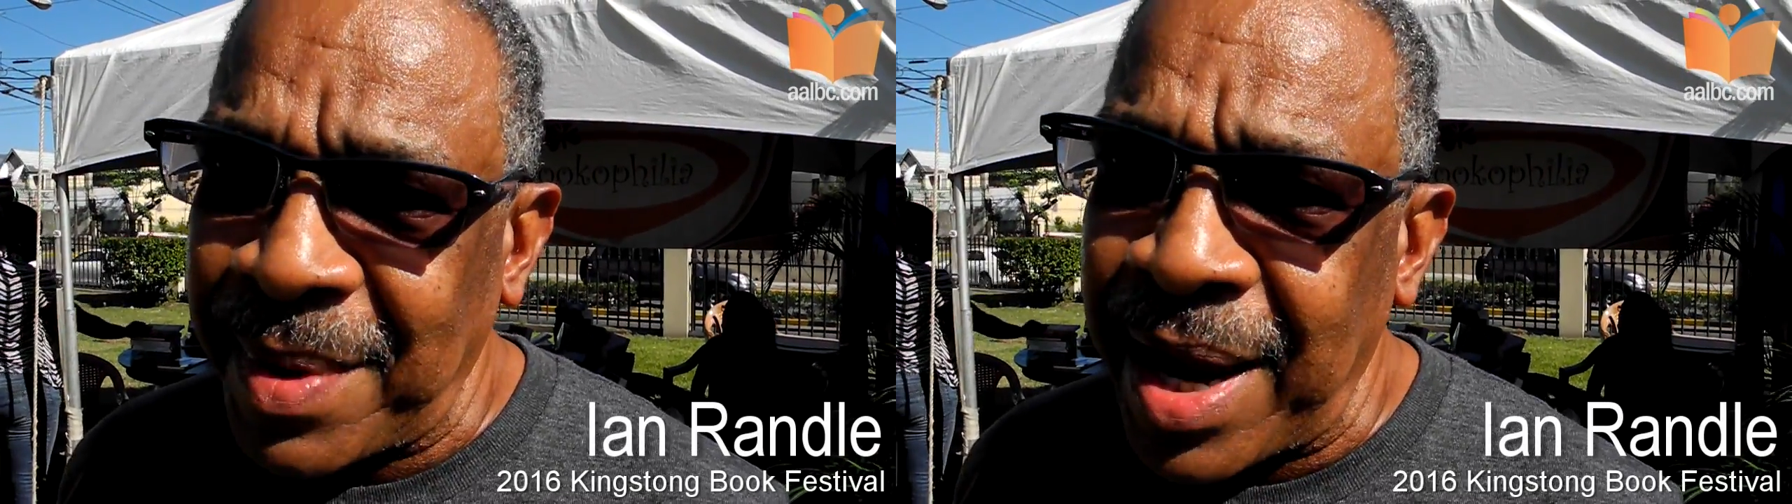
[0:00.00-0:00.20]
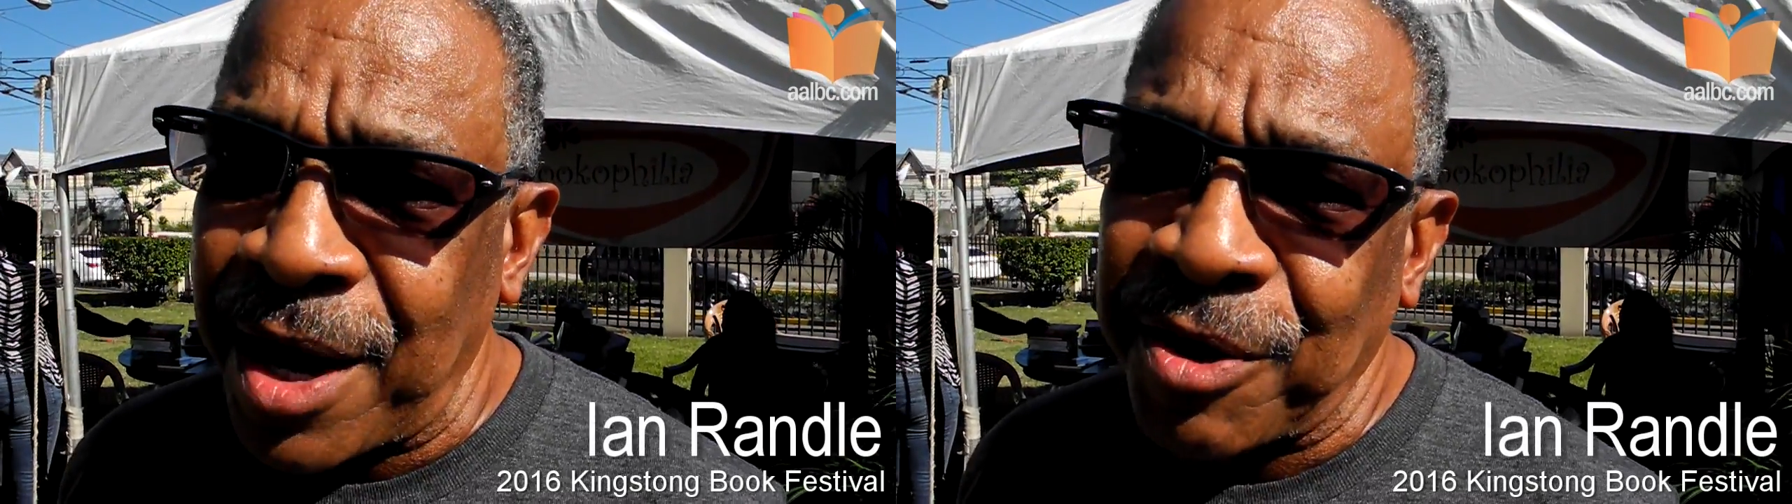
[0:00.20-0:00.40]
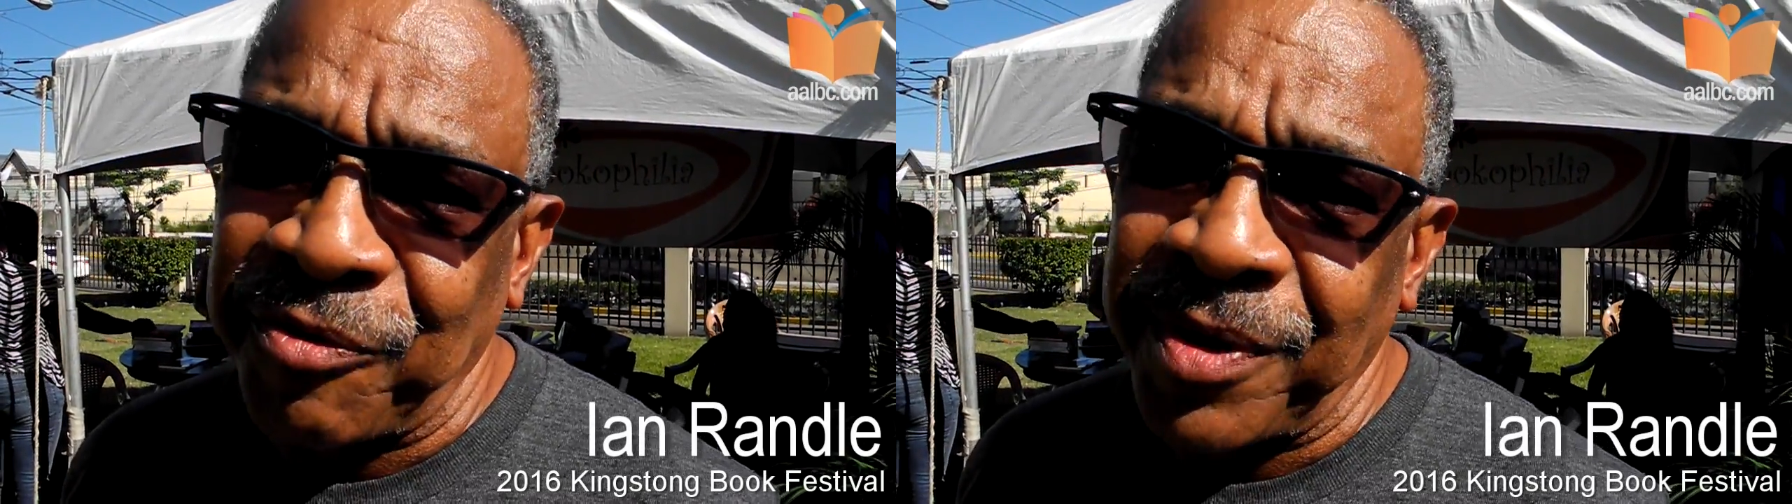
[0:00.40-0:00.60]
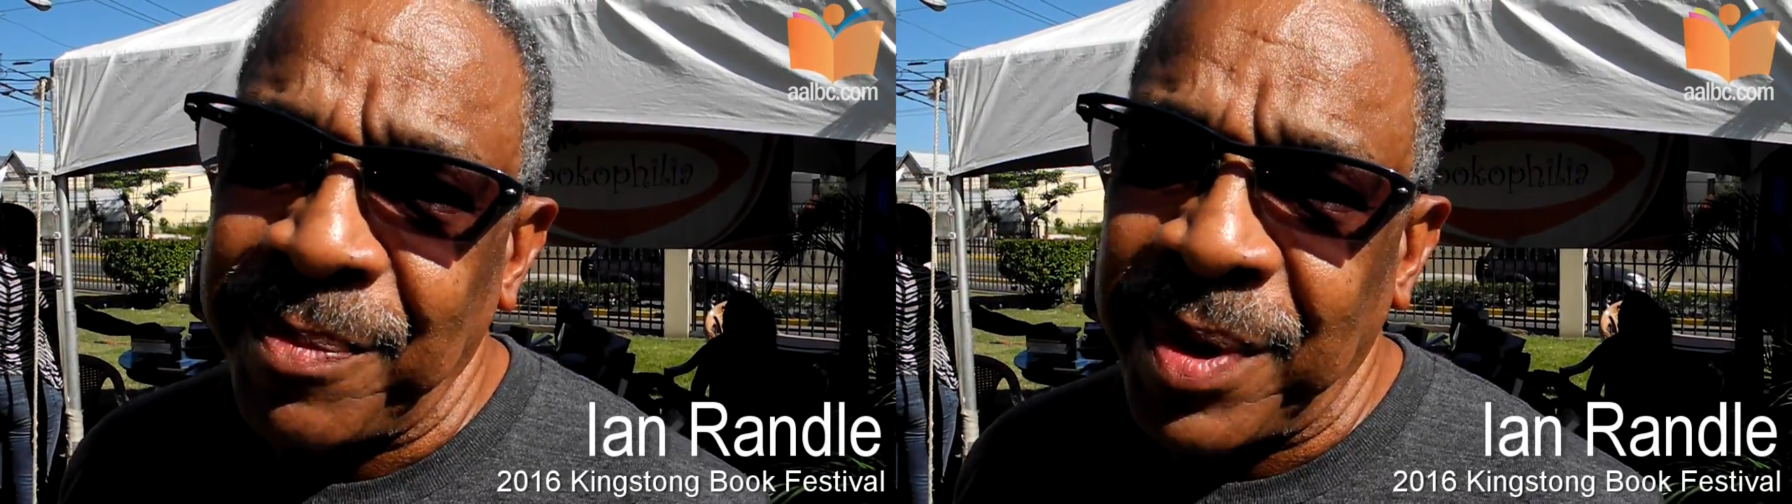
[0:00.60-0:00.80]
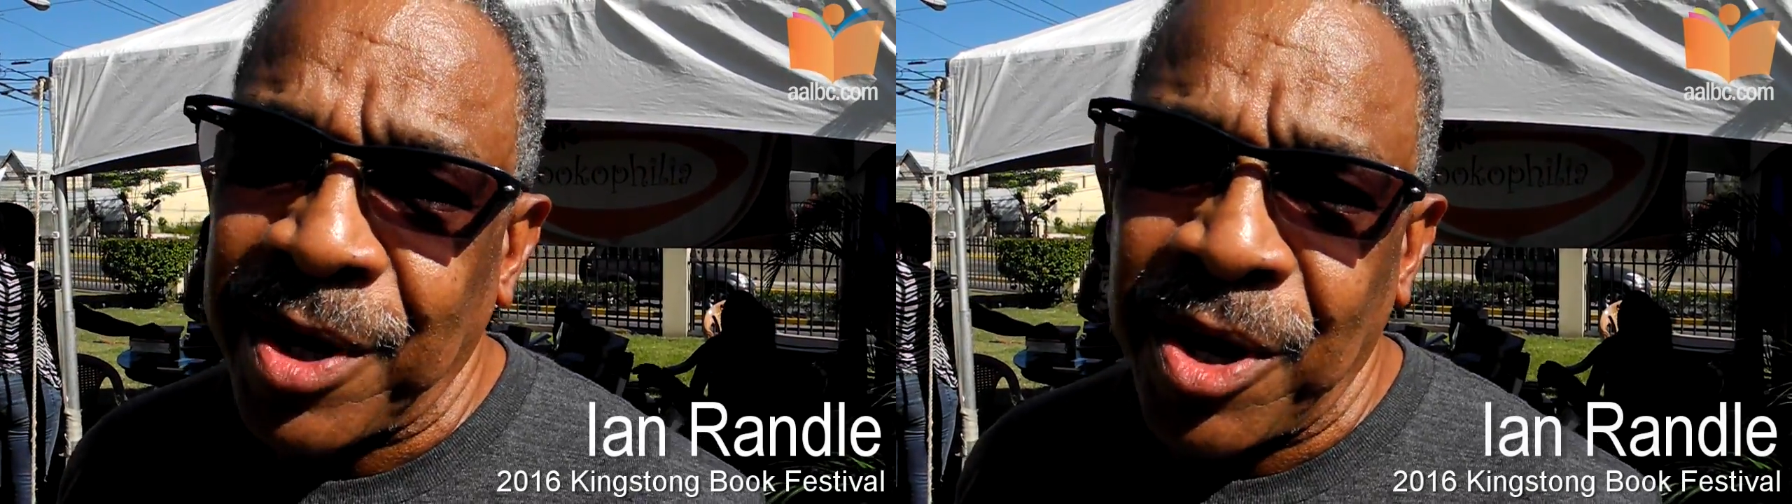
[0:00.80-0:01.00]
biography,
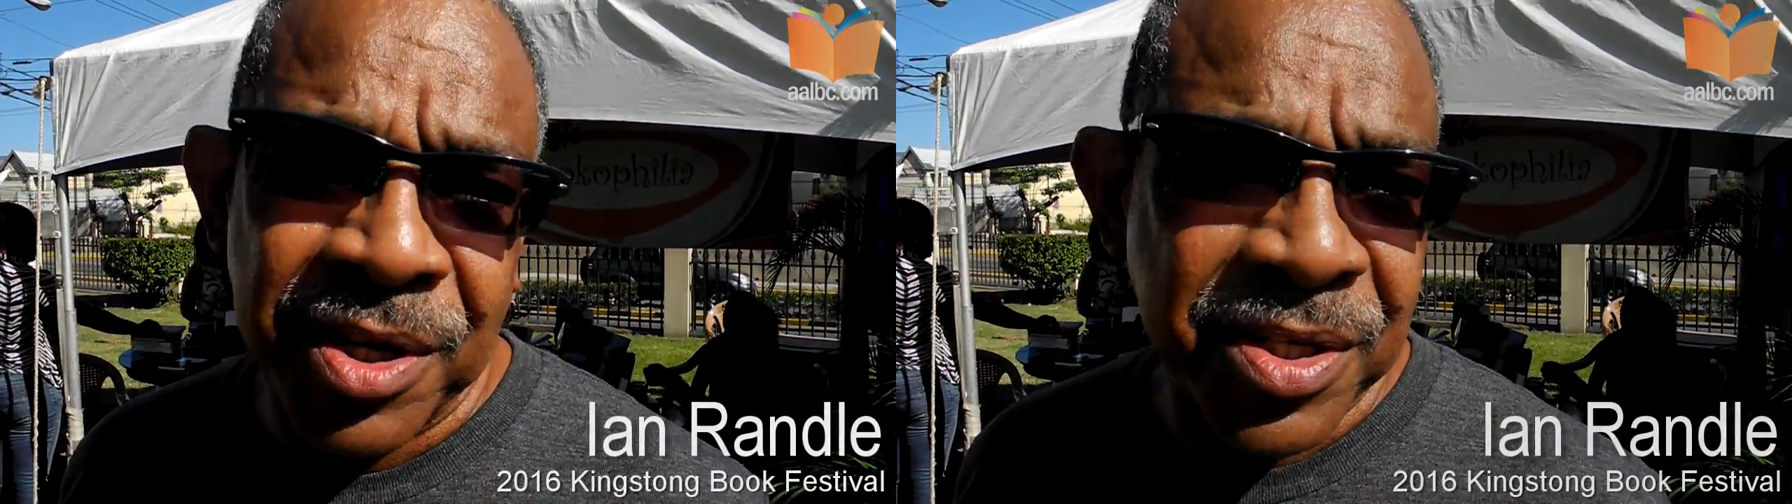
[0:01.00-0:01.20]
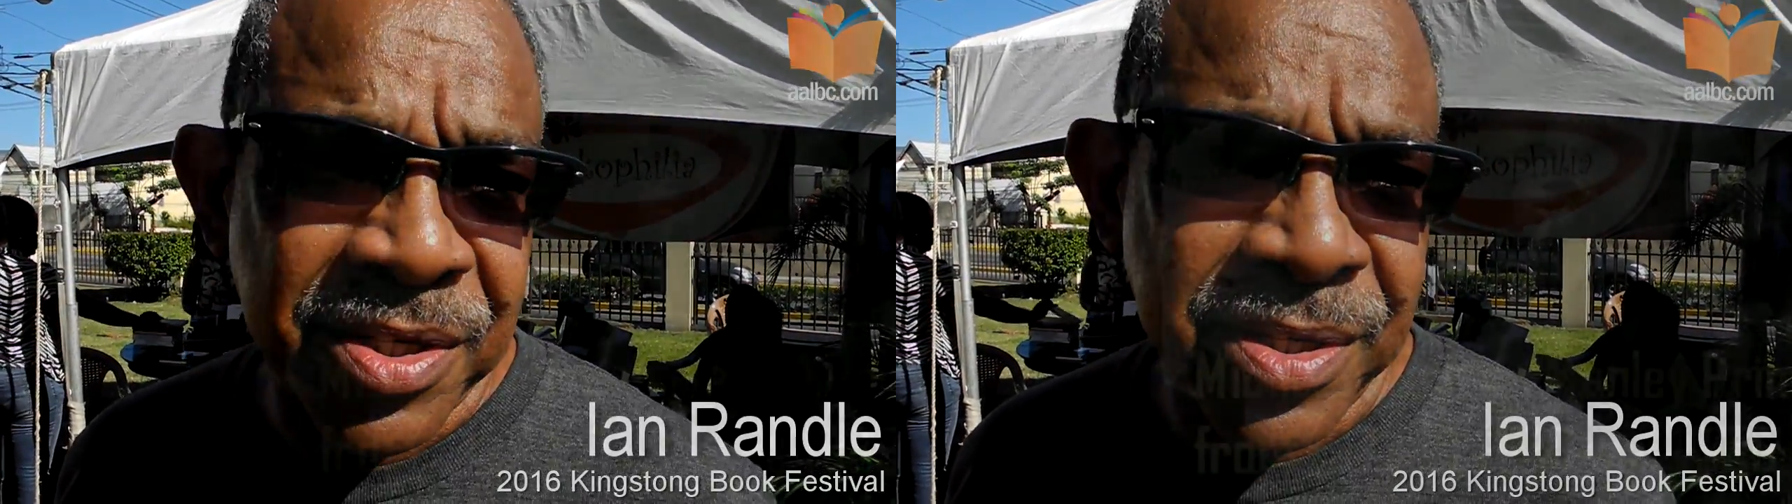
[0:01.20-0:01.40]
because